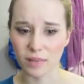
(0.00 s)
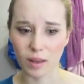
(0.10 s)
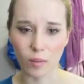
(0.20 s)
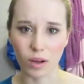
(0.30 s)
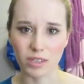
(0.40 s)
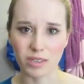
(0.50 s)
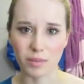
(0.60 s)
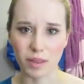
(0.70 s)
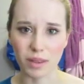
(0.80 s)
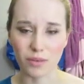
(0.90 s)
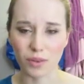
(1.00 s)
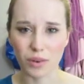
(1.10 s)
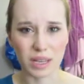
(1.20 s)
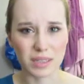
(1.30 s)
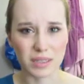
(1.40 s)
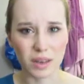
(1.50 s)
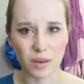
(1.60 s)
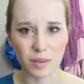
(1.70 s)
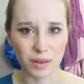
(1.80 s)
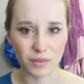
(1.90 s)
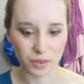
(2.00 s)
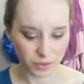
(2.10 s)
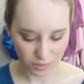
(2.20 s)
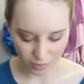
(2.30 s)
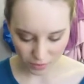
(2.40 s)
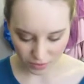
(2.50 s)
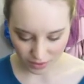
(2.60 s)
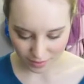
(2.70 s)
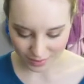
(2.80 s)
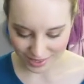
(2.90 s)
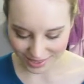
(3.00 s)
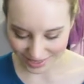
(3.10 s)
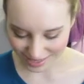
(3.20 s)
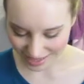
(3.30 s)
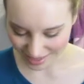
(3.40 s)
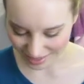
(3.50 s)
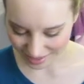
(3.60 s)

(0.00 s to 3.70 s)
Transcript: I washed them like a few days ago, but I've used most of them since then.